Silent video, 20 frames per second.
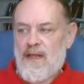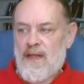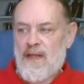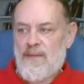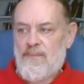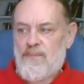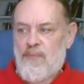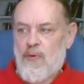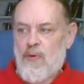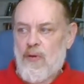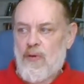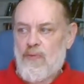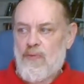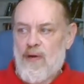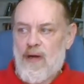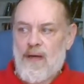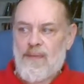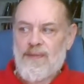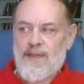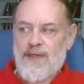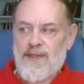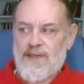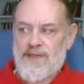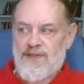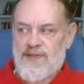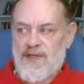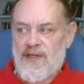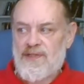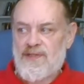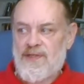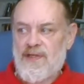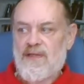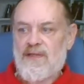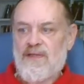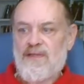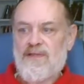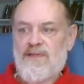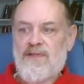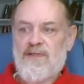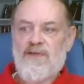and Port Robert in
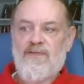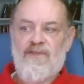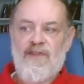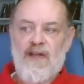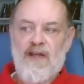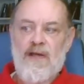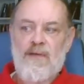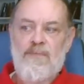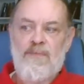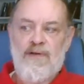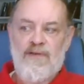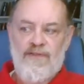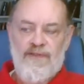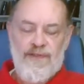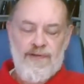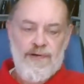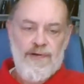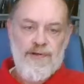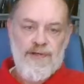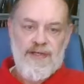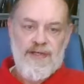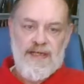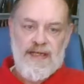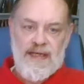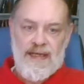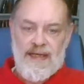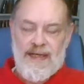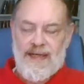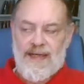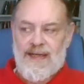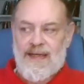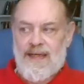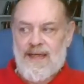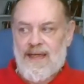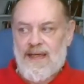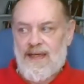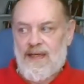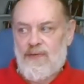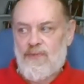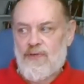Sussex to the number of 13 and
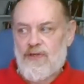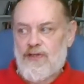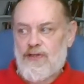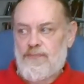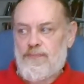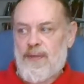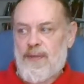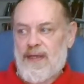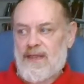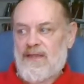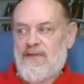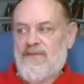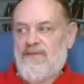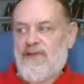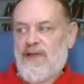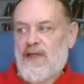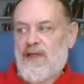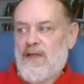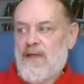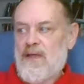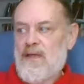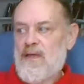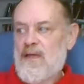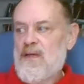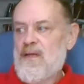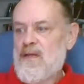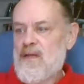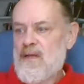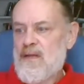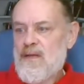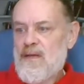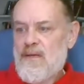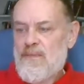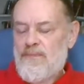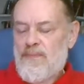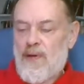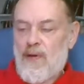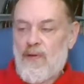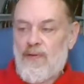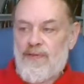9, respectively,
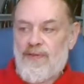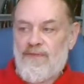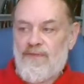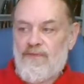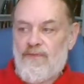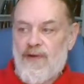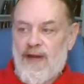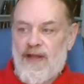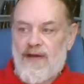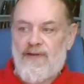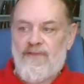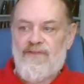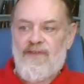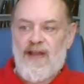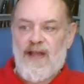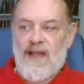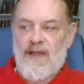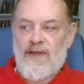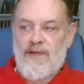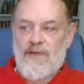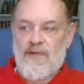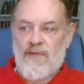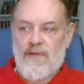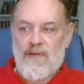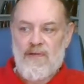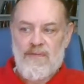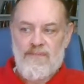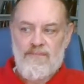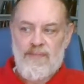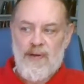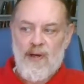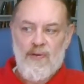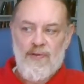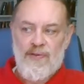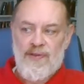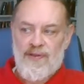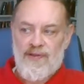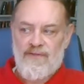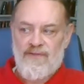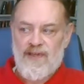both of greater value,
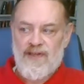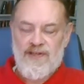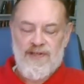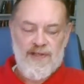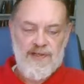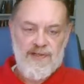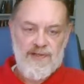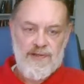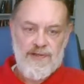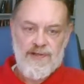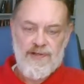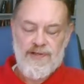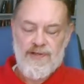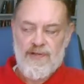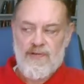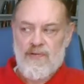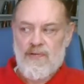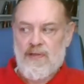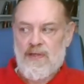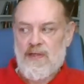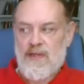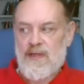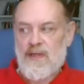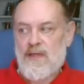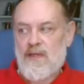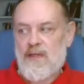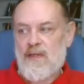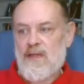both of the Cistercian order